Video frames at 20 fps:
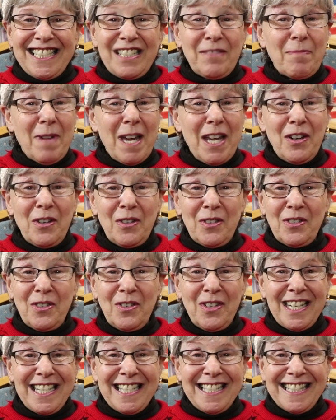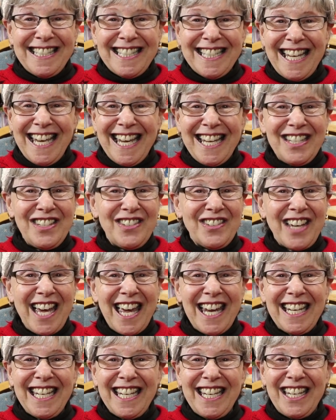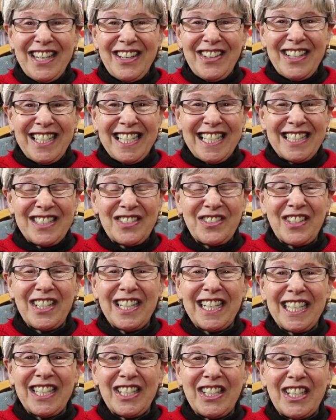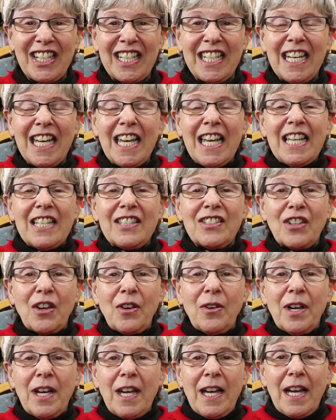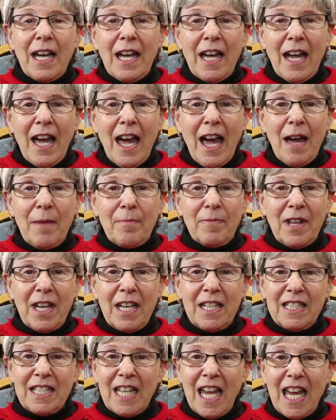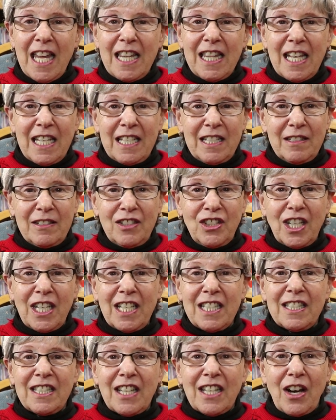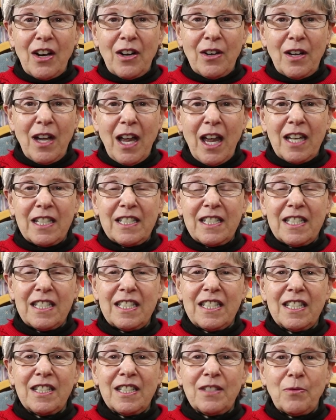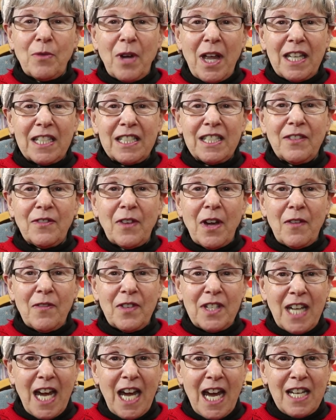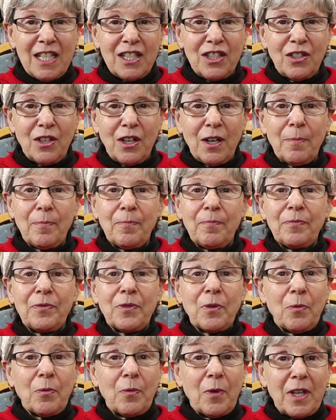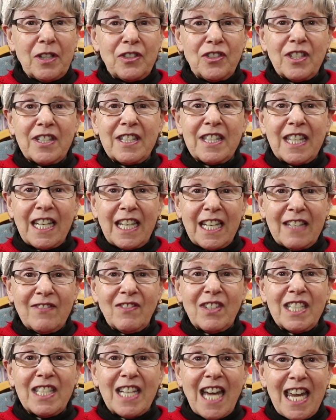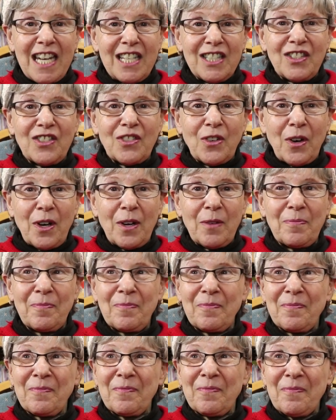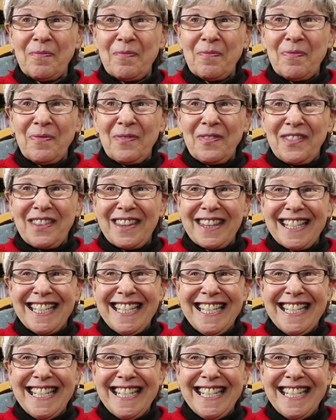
made her noise and you got to hear it. It's really good. So um, they say that chickens are a distant relative of a dinosaur. Well, just think of a dinosaur. She definitely is.